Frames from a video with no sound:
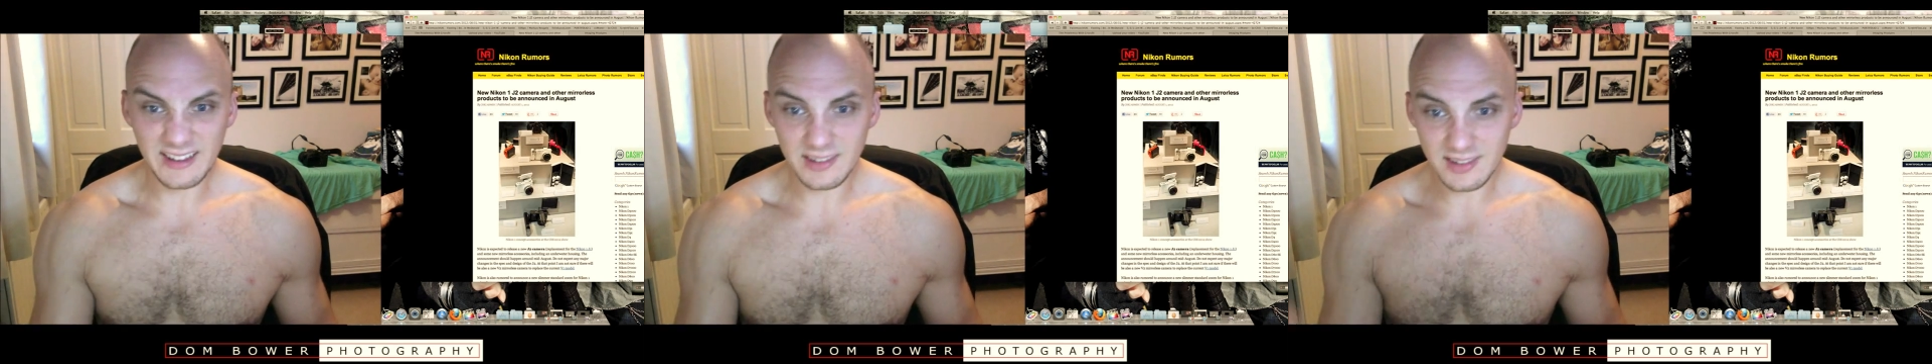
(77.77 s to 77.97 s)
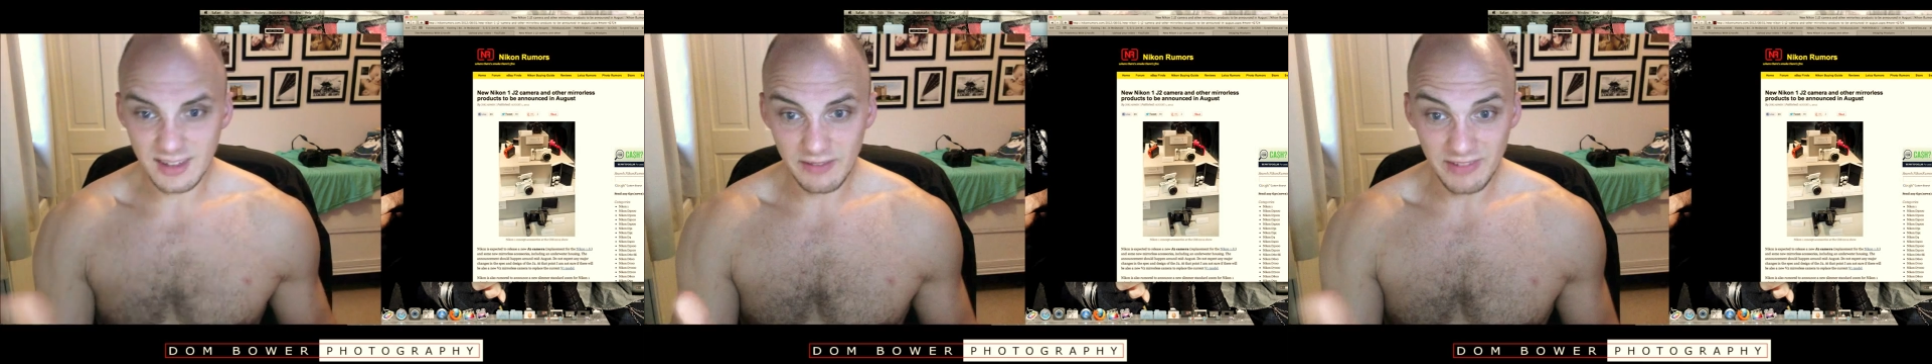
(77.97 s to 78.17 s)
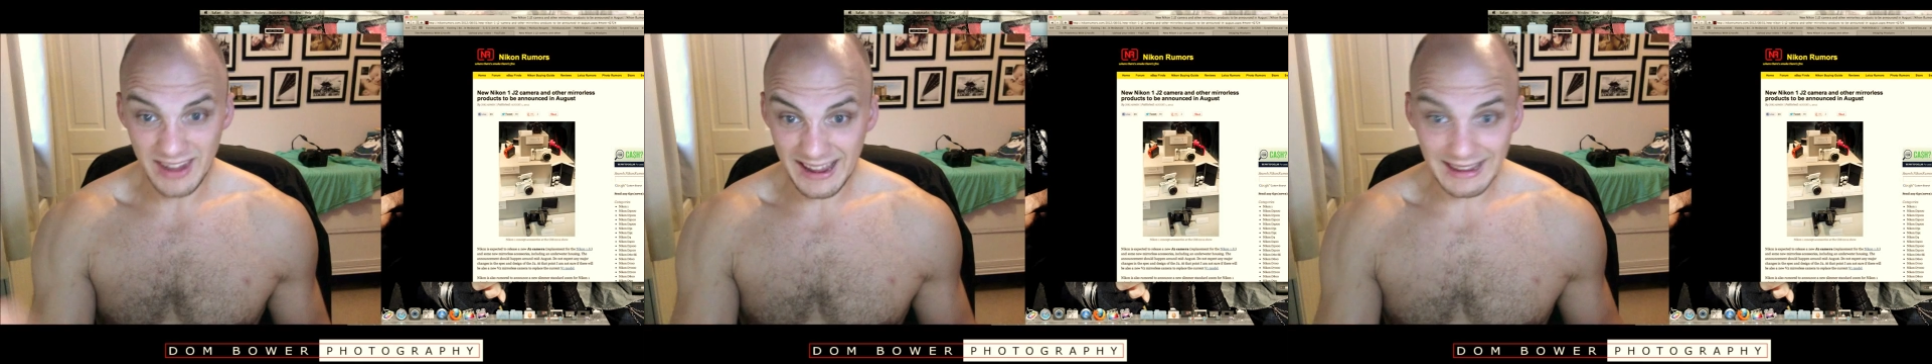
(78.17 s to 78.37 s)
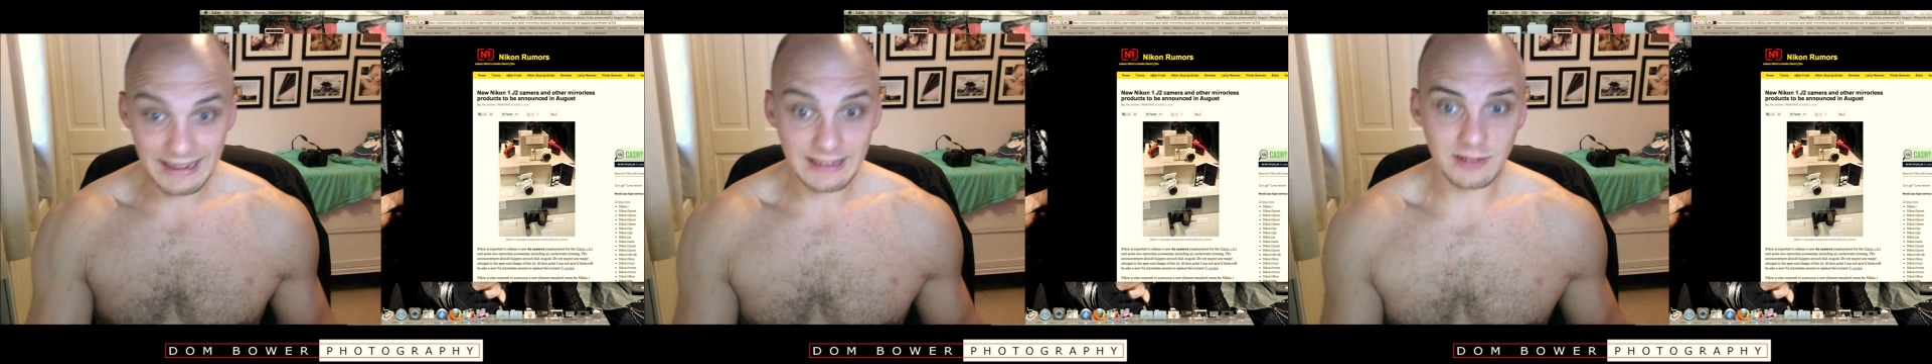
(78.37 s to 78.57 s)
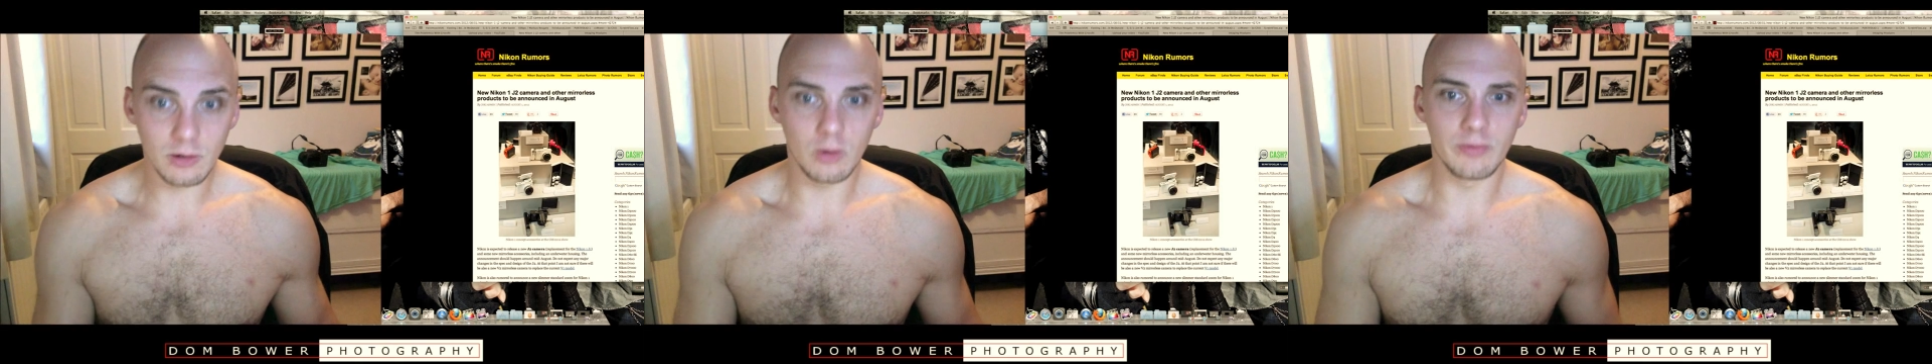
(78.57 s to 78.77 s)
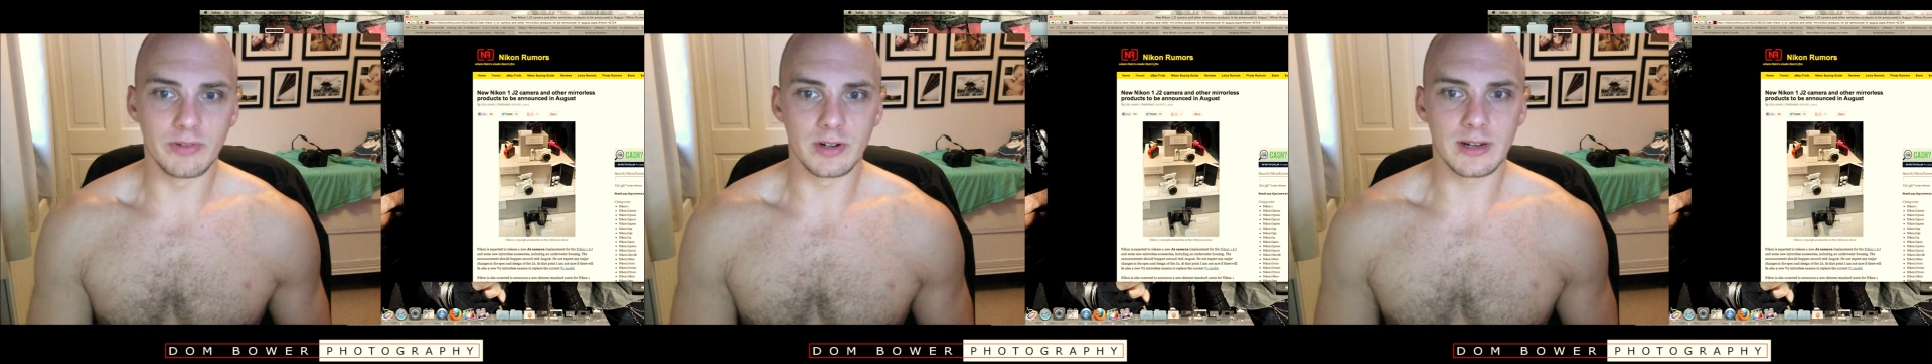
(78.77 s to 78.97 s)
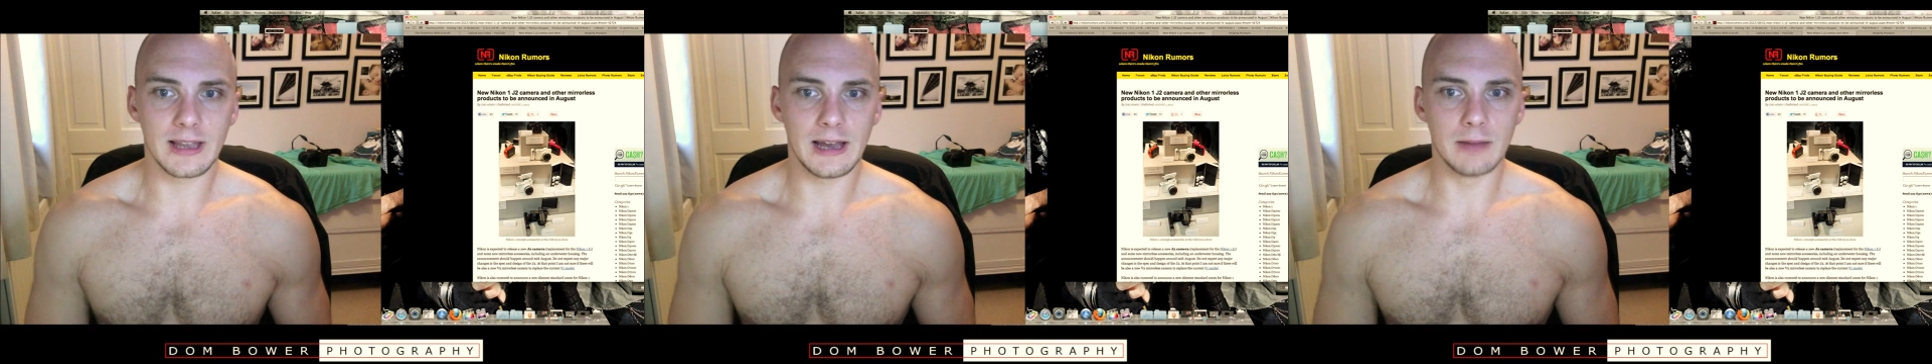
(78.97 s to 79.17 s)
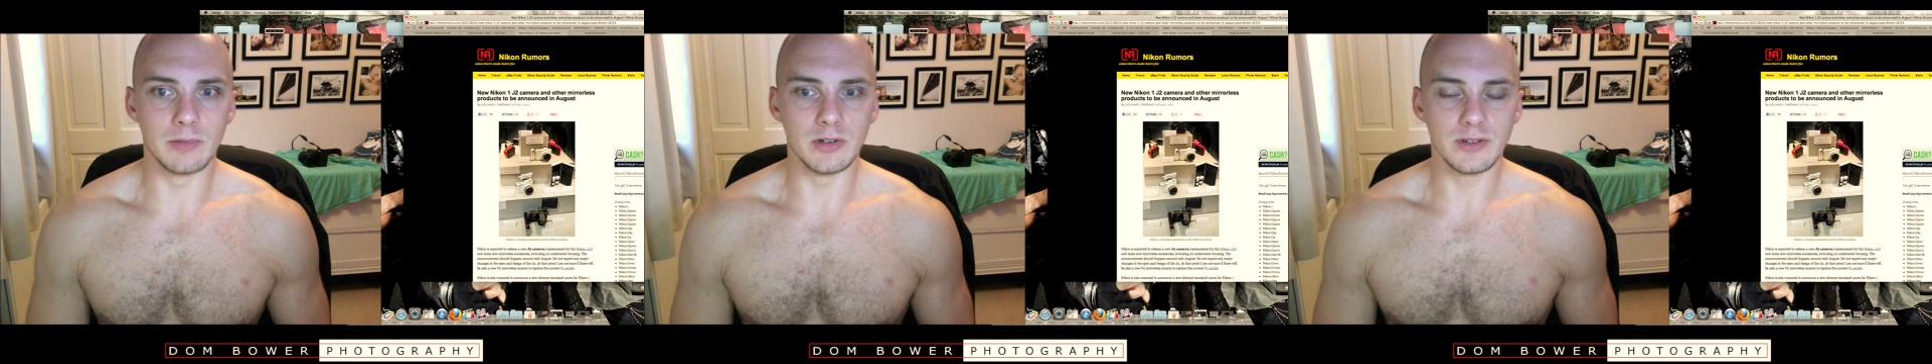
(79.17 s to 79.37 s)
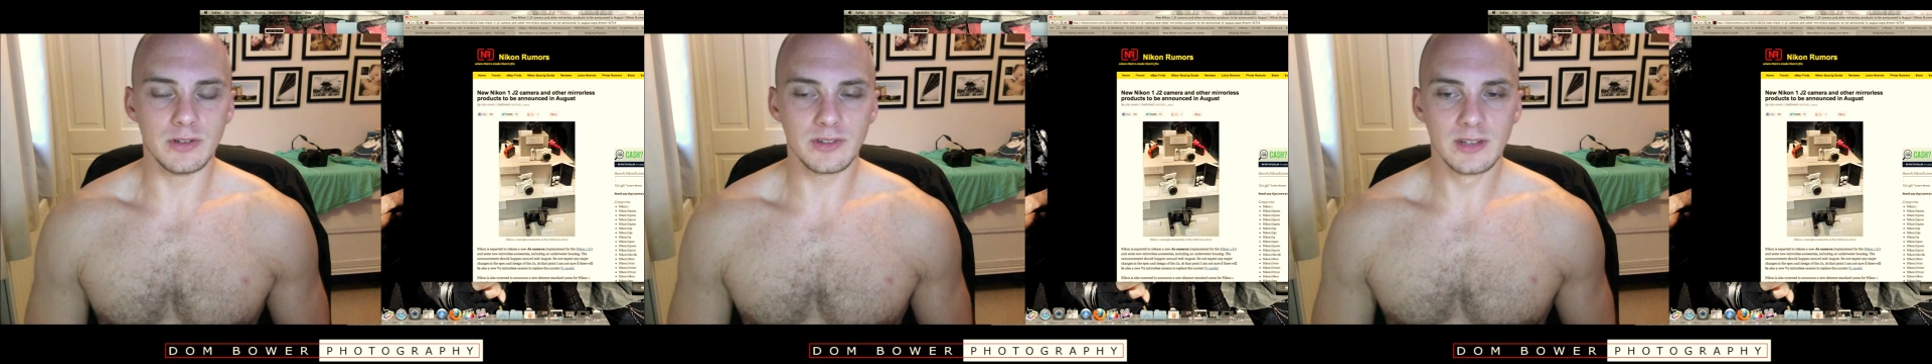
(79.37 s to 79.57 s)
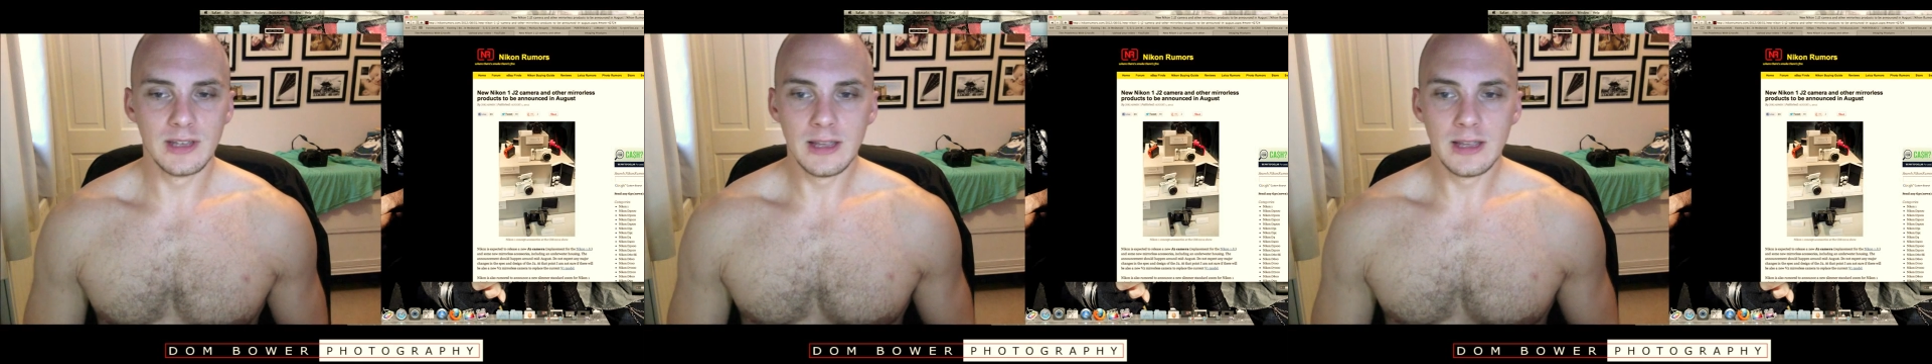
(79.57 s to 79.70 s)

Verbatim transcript: seven, eight of their cameras.